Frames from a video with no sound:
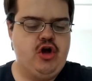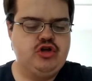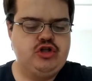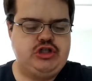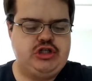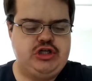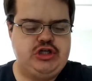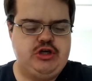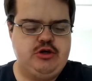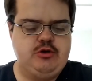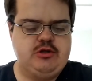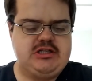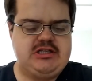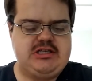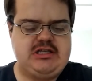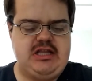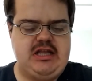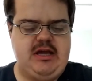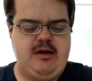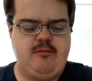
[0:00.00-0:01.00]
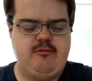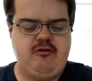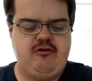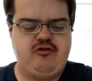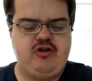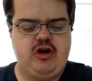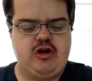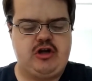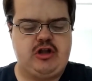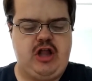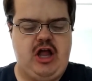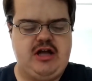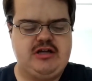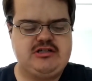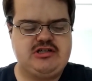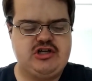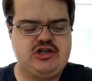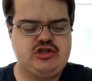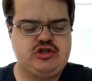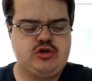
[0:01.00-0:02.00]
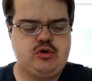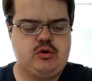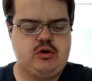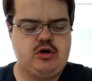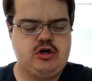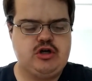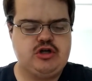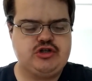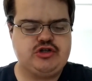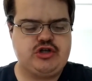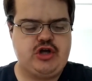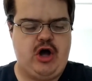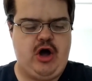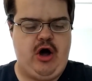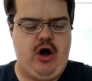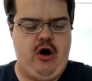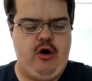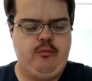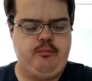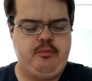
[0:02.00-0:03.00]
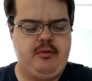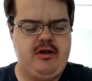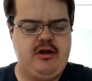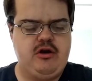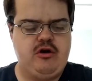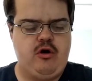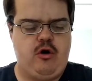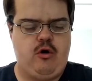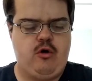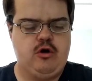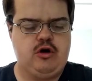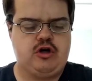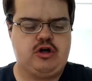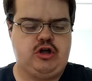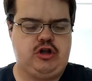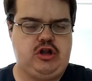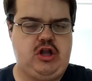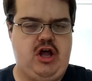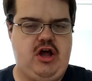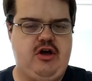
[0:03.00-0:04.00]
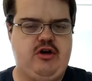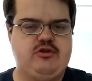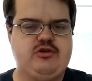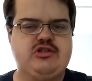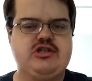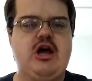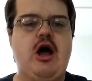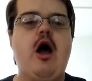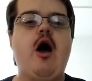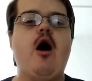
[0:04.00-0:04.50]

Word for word: Do you sleep with your closet doors open or closed?